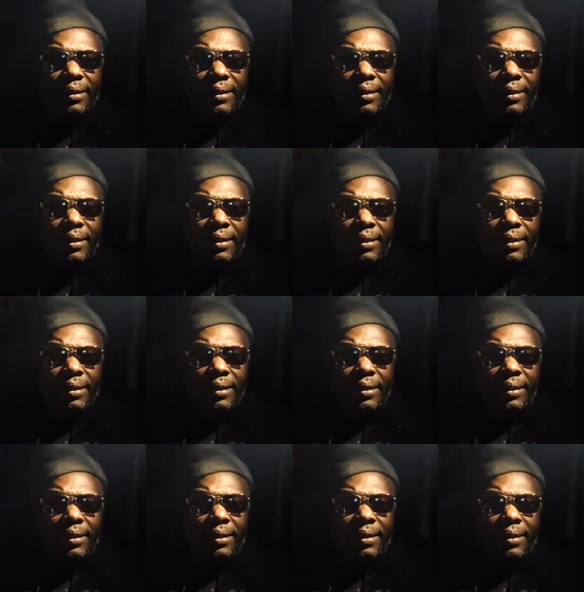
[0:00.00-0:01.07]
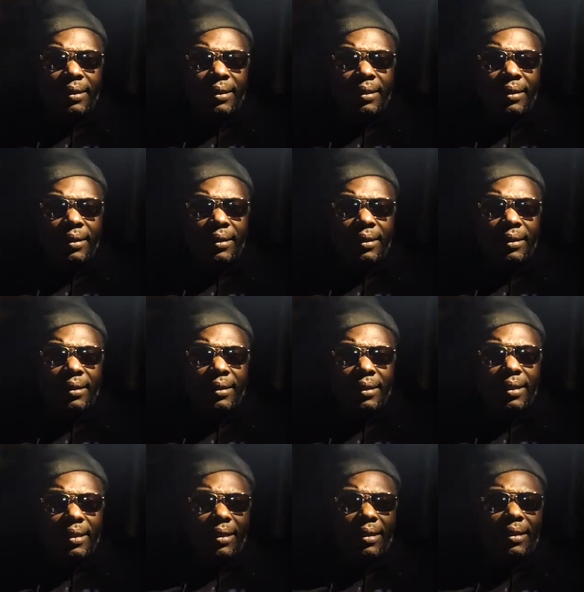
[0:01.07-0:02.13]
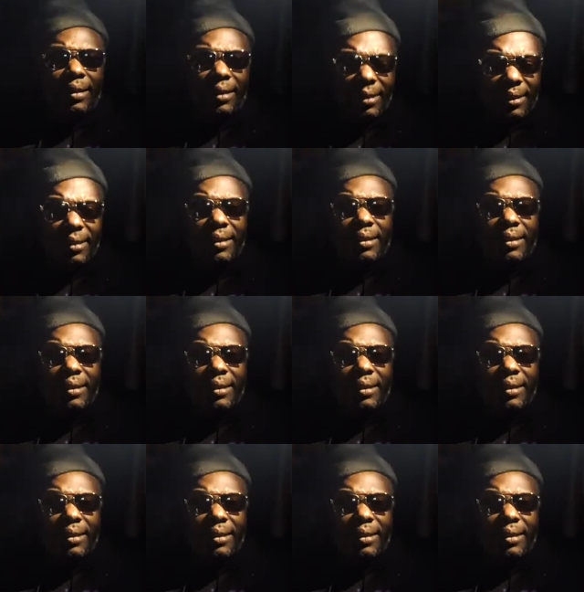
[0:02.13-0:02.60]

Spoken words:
(no one is talking)